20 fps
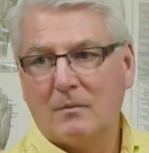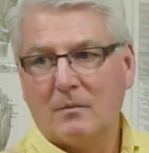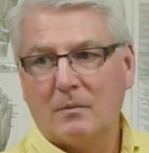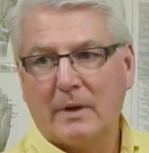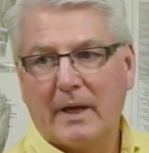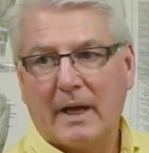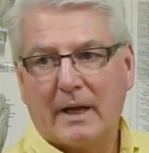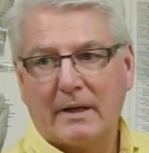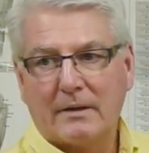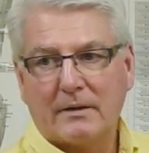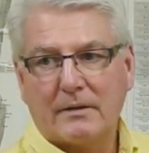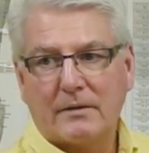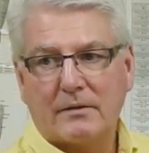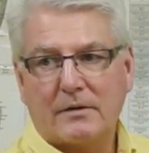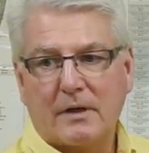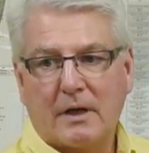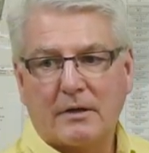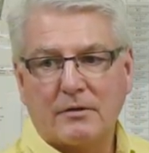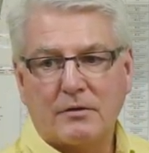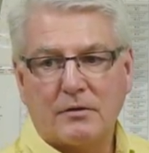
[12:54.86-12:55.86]
we had a
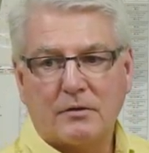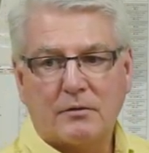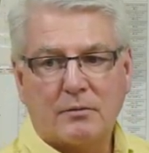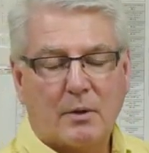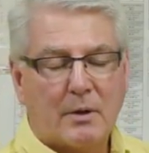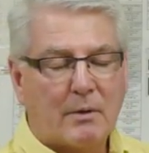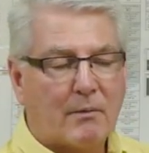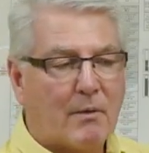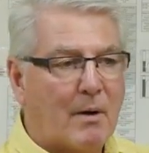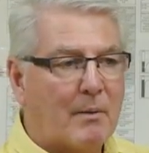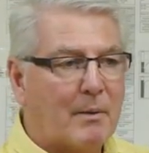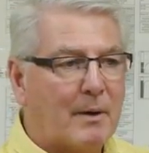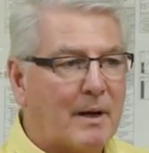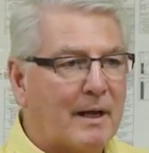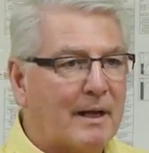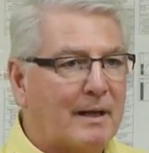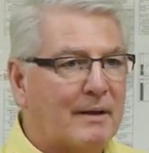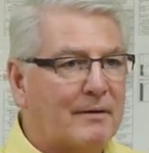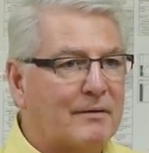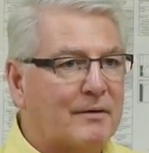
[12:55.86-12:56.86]
discussion this morning, Robert and
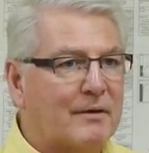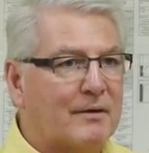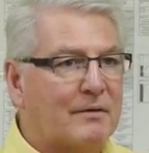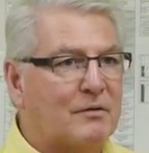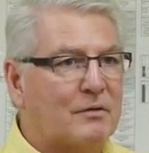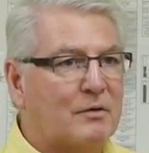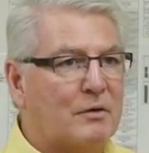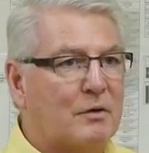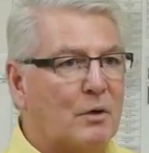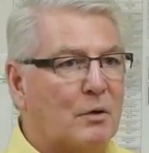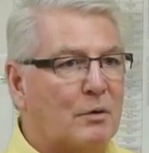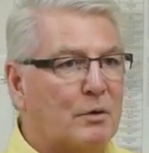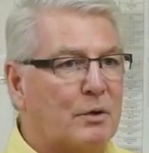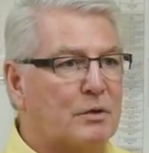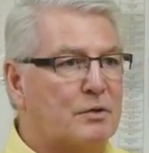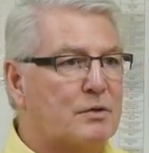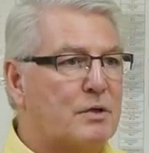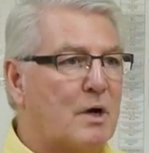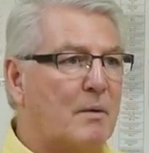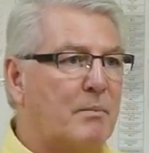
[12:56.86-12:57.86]
I, is, is, you know, do
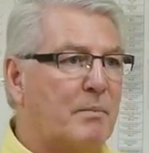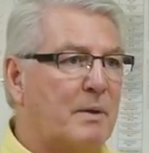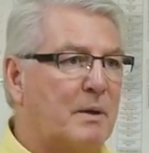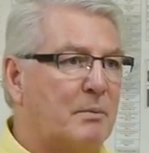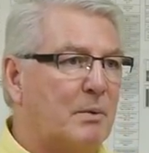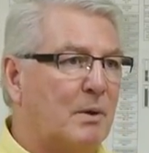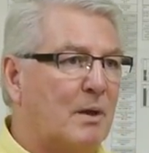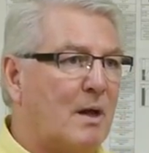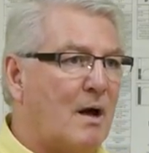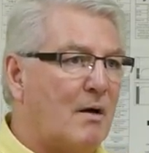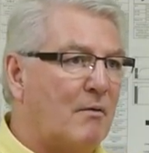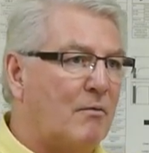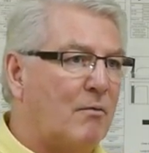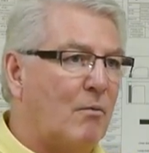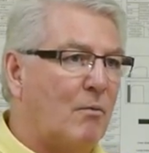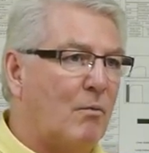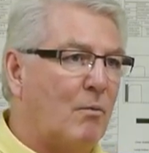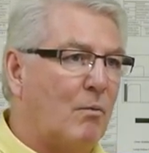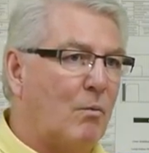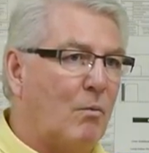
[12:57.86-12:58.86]
you start people off
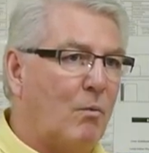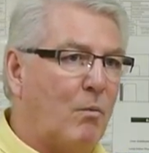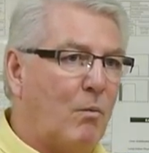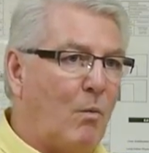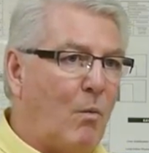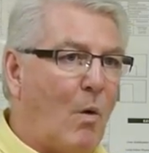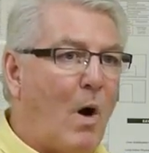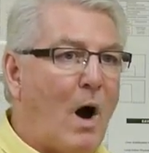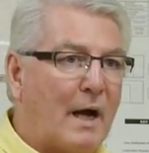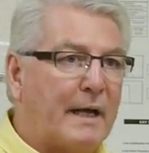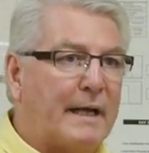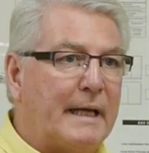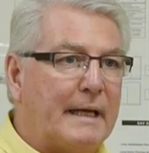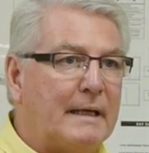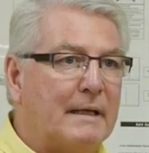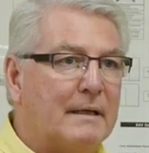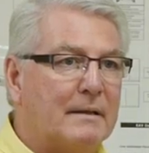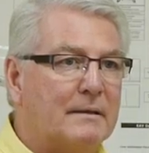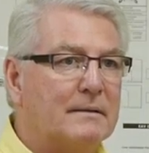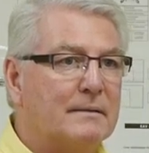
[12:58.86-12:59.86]

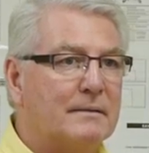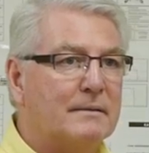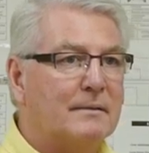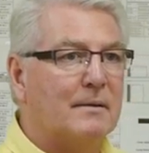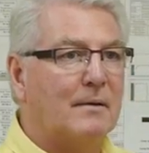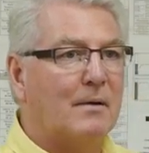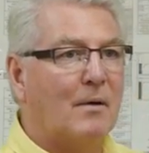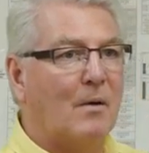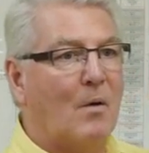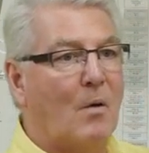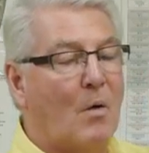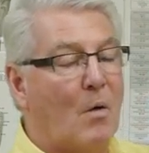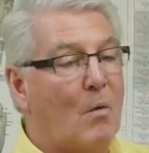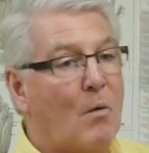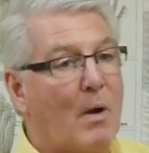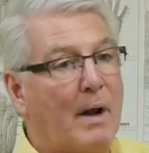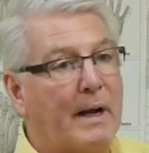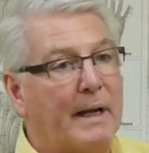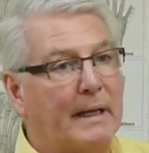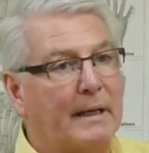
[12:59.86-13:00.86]
walking or
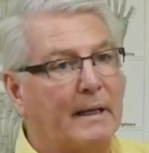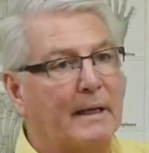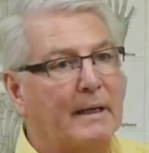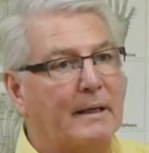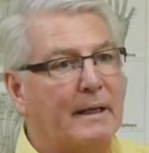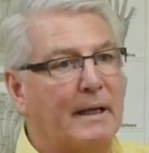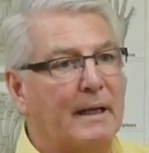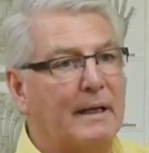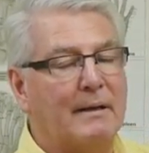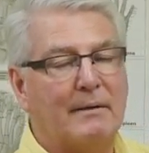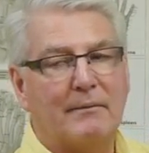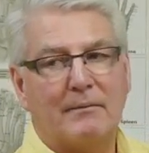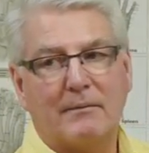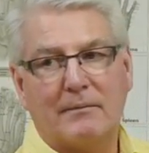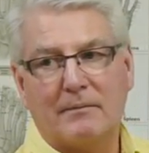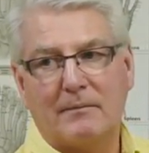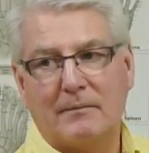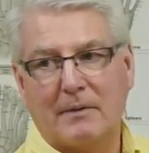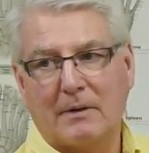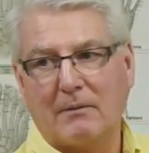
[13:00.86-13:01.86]
running? And, and
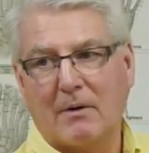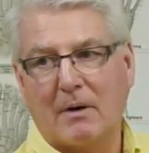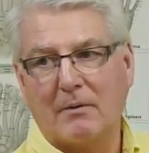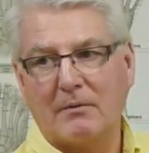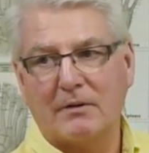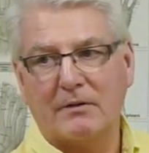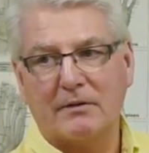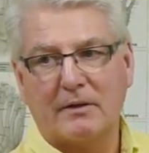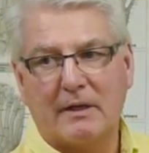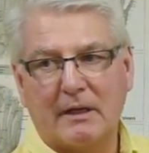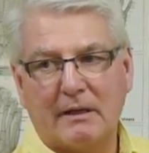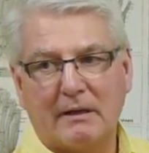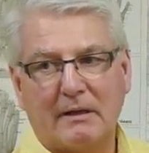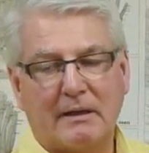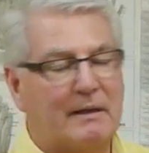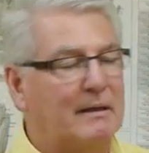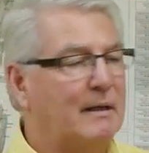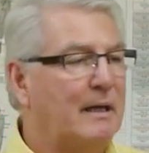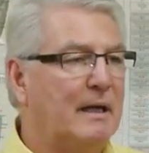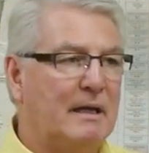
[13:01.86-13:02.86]
like Robert says, he
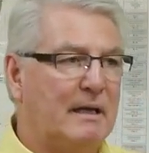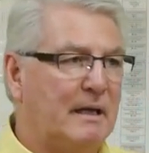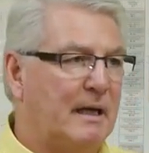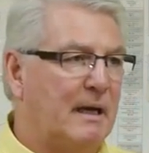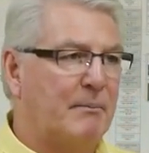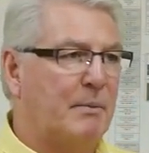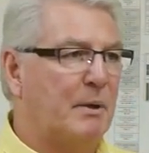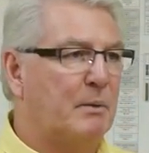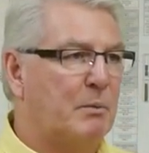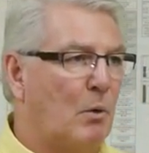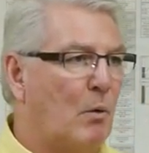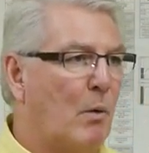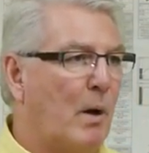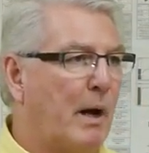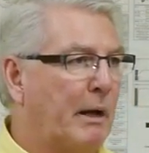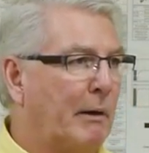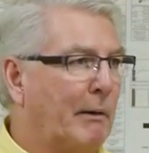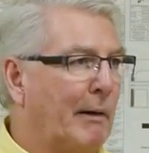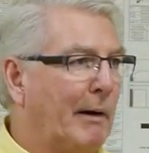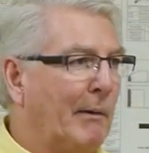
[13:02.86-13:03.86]
can, he can get people
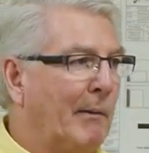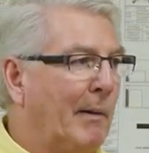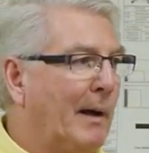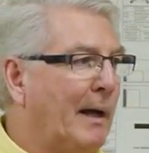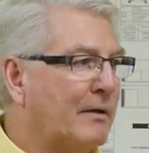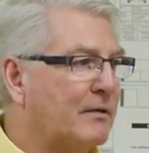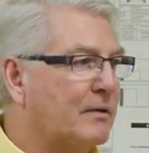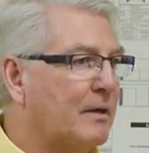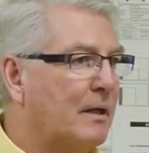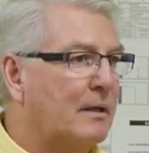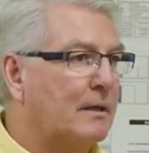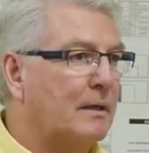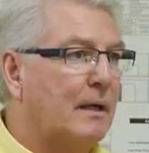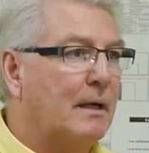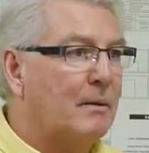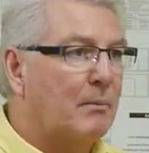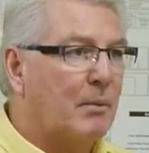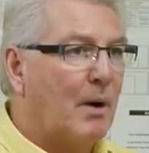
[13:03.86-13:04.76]
running right away. It's not, not a